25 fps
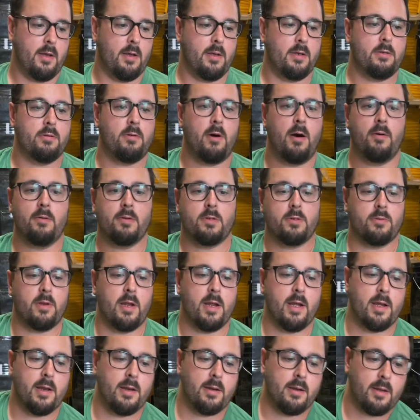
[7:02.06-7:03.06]
12
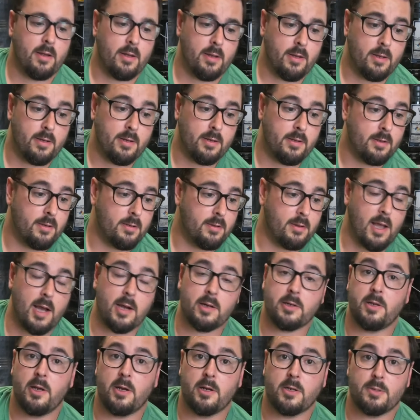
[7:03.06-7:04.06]
strand
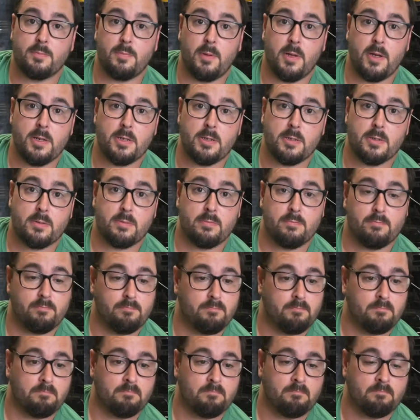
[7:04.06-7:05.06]
lock tuck splice.
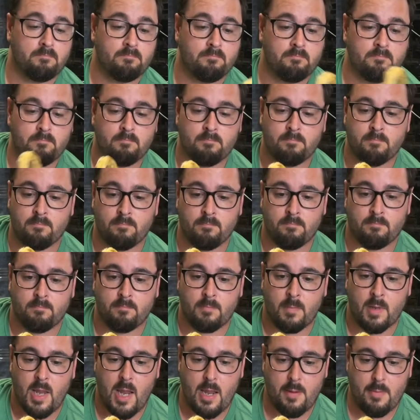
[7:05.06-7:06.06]

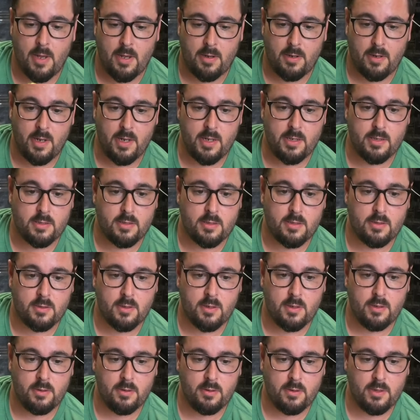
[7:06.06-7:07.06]
Came out nice. It's
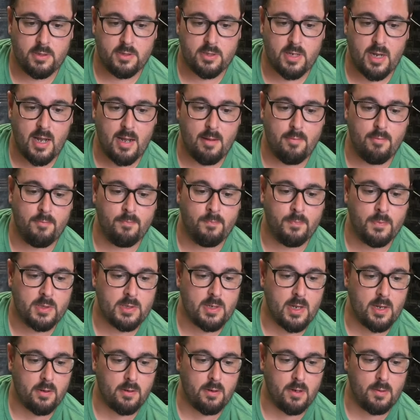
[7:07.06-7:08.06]
going to do the job. It's
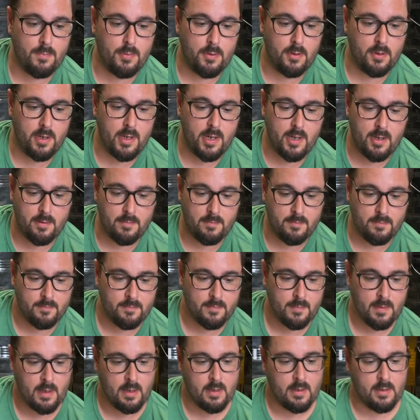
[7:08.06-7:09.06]
not going to pull out.
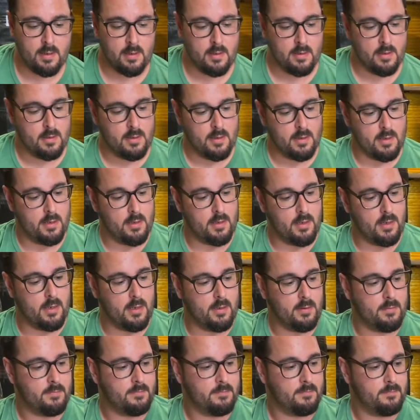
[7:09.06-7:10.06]
And
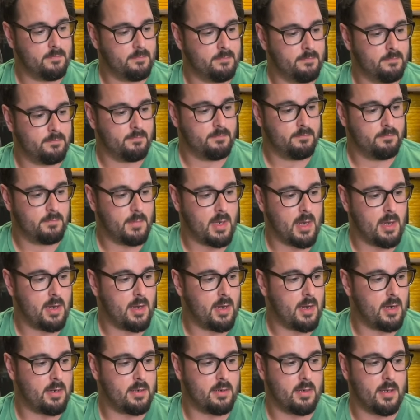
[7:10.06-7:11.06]
now you
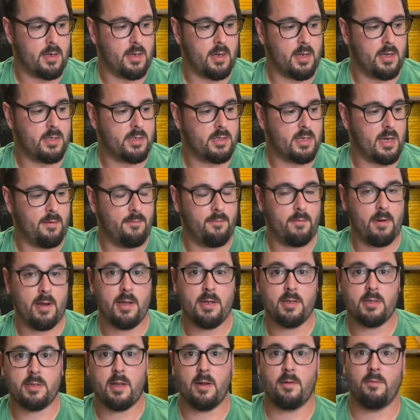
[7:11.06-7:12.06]
got a nice safe way
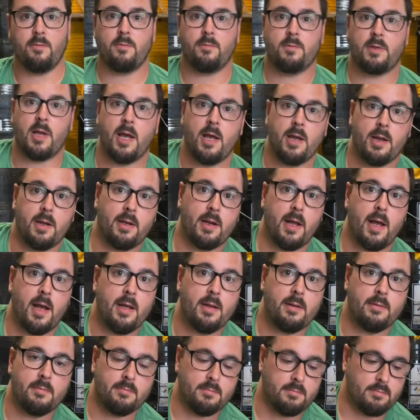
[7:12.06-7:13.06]
instead of tying a
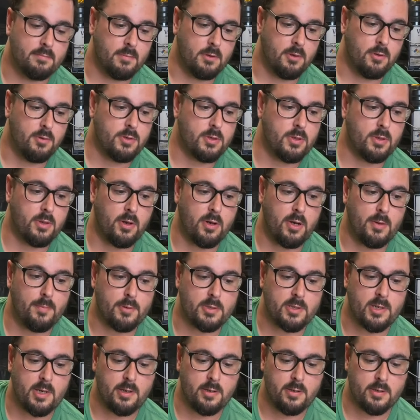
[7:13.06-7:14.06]
knot and losing
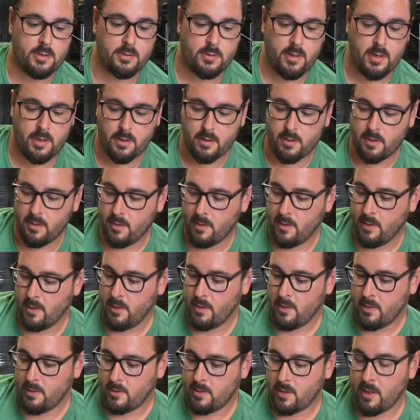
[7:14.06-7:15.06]
30% of your strength.
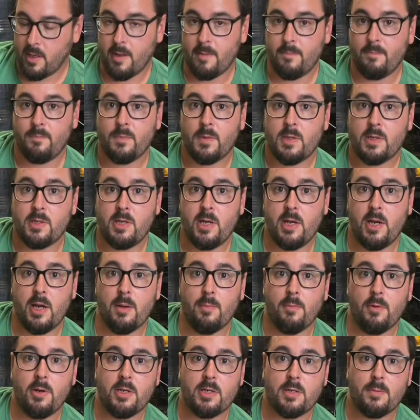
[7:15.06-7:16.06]
Again, Seagear
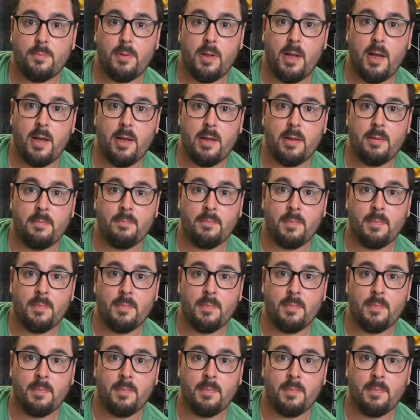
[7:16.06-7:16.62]
Marine Supply,